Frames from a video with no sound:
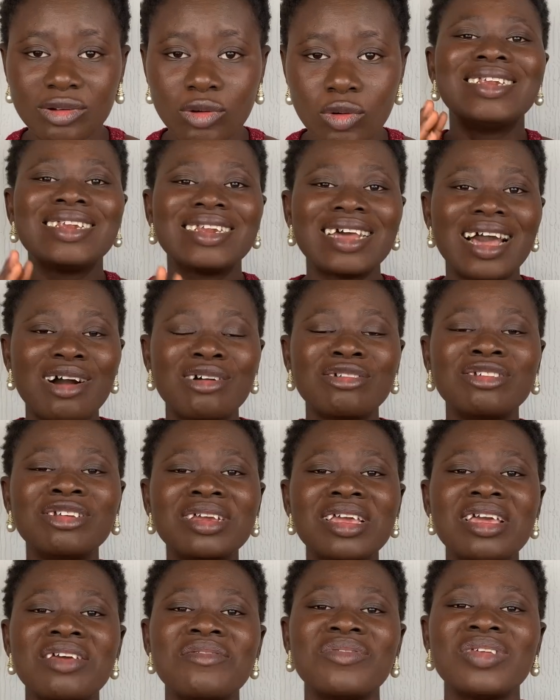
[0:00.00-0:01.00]
Now
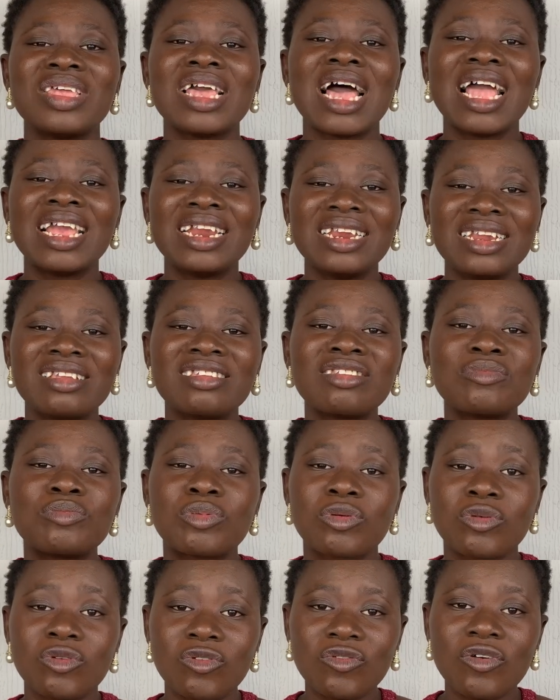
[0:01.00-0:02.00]
UKVI needs
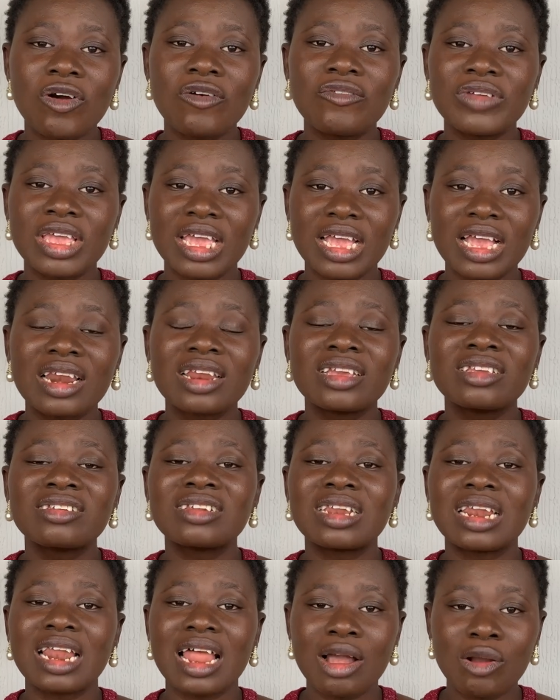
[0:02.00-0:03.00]
proof of English
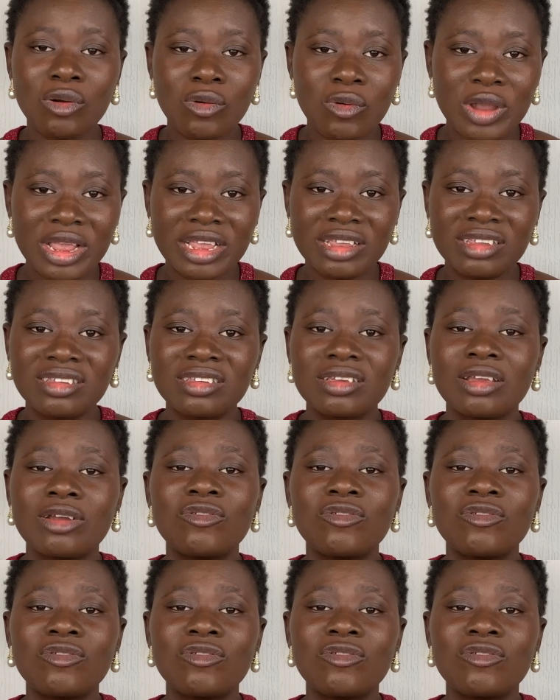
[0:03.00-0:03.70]
language